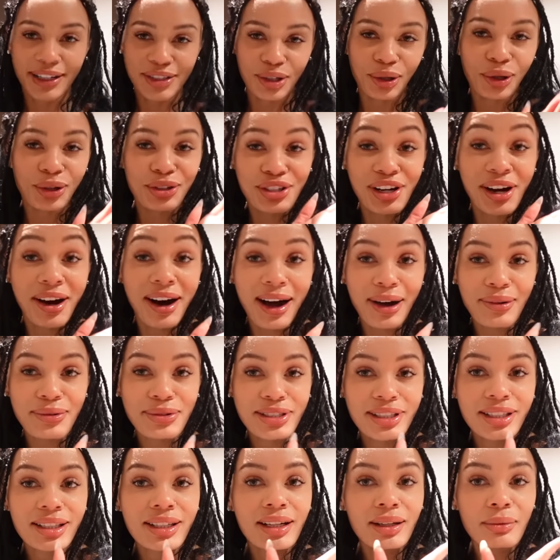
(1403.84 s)
told y'all I
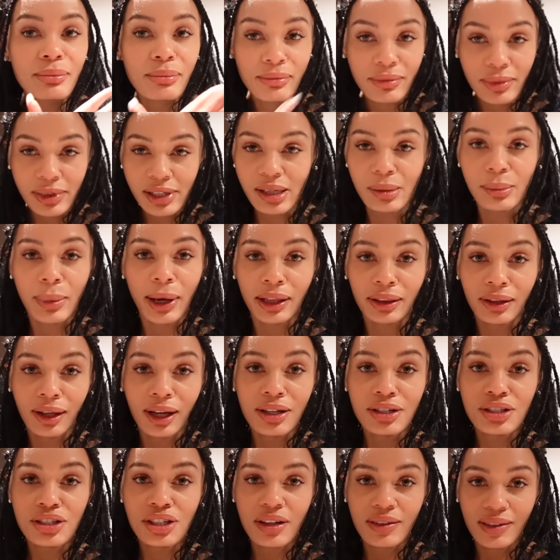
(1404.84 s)
was gonna eat my
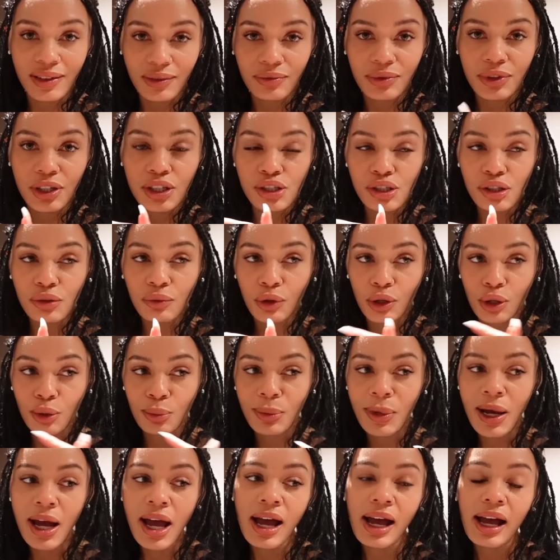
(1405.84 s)
lunch and then finish the
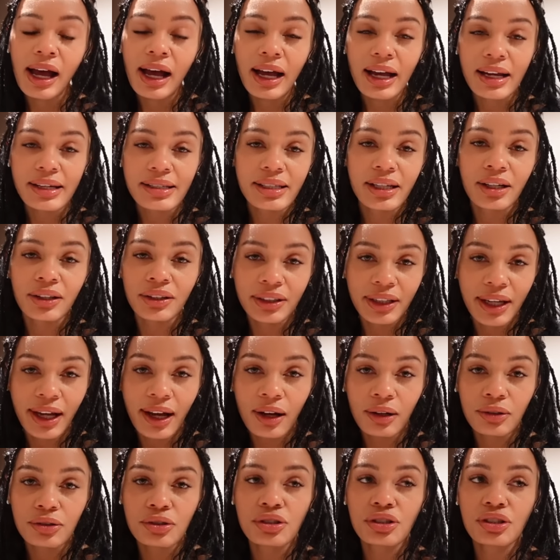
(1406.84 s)
room, I stay on the
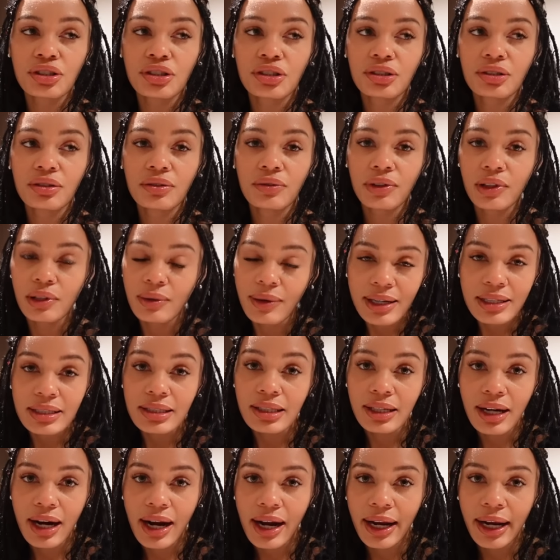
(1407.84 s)
couch for the rest
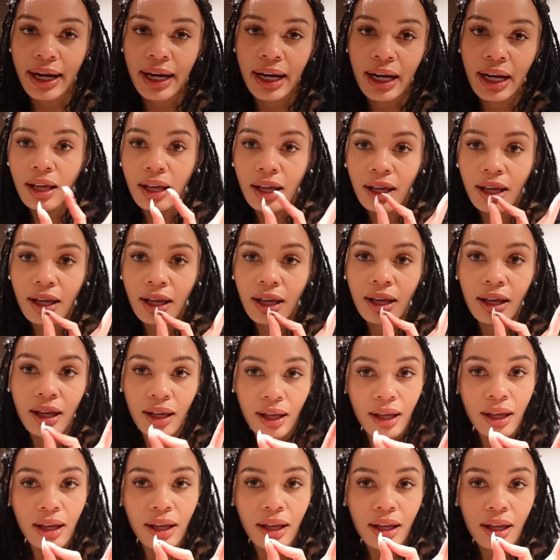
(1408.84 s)
of the night,
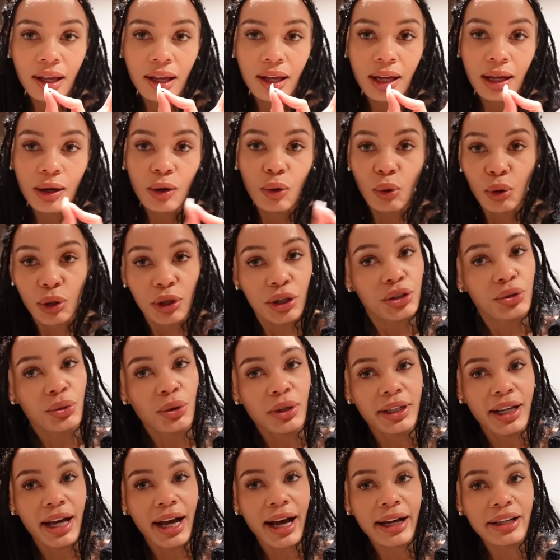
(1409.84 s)
order
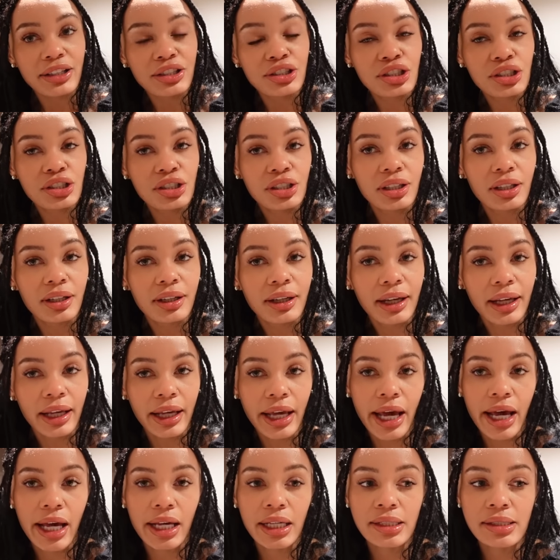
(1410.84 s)
DoorDash,
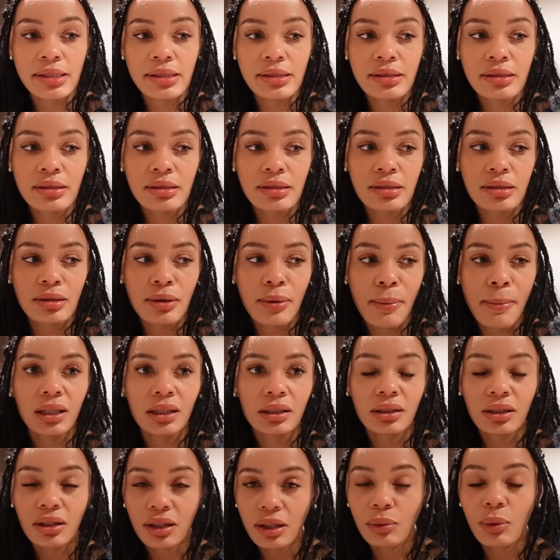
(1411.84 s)
and
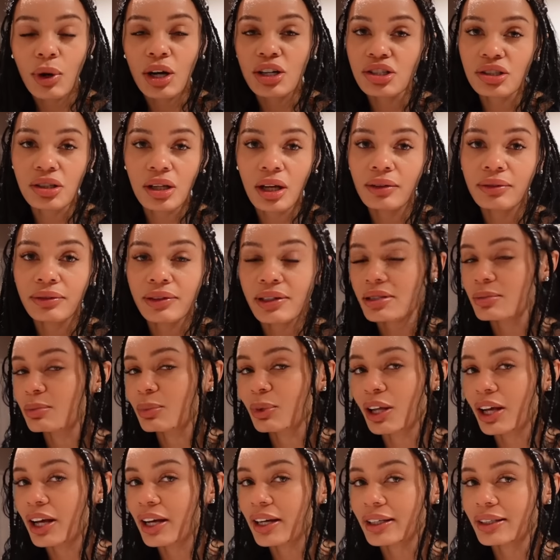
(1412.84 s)
literally watch Love is
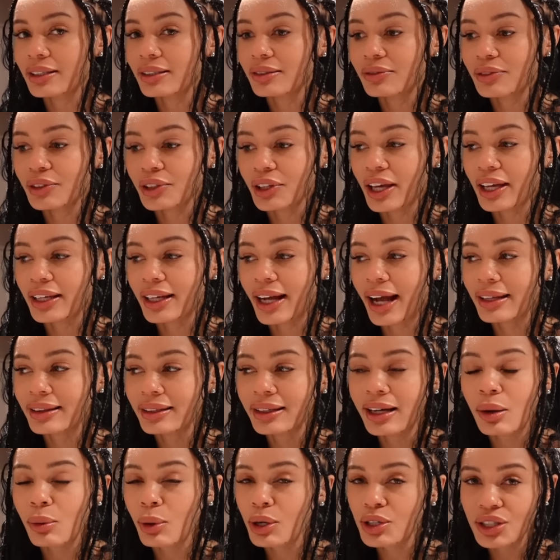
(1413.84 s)
Blind for like, I
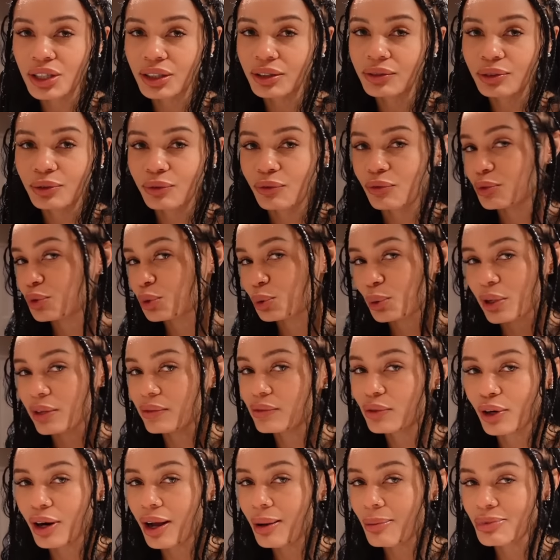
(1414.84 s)
think I watched like three or
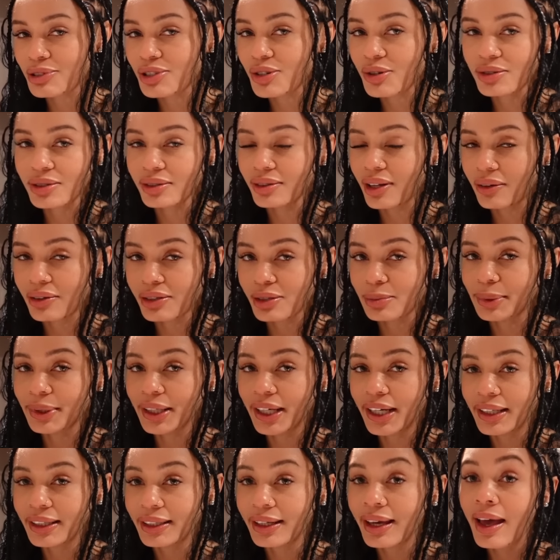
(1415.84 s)
four episodes of Love is
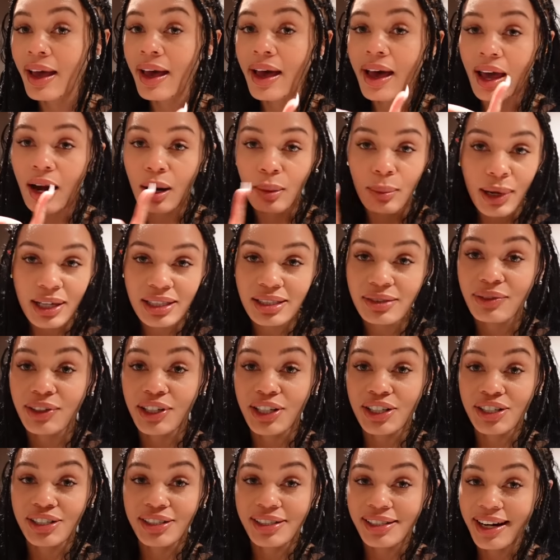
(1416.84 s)
Blind, and I'm about to
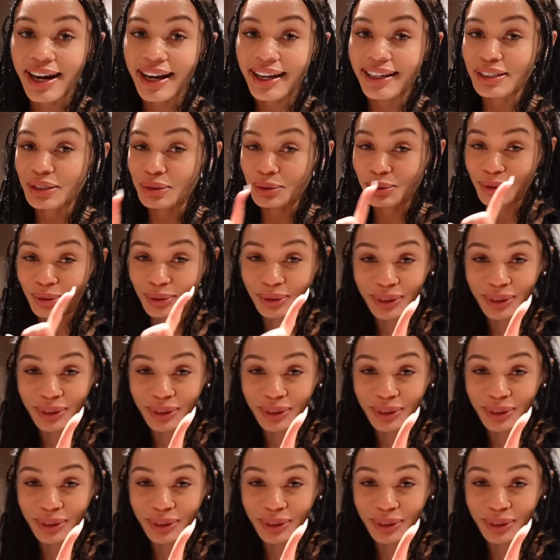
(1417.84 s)
finish it tonight, so it was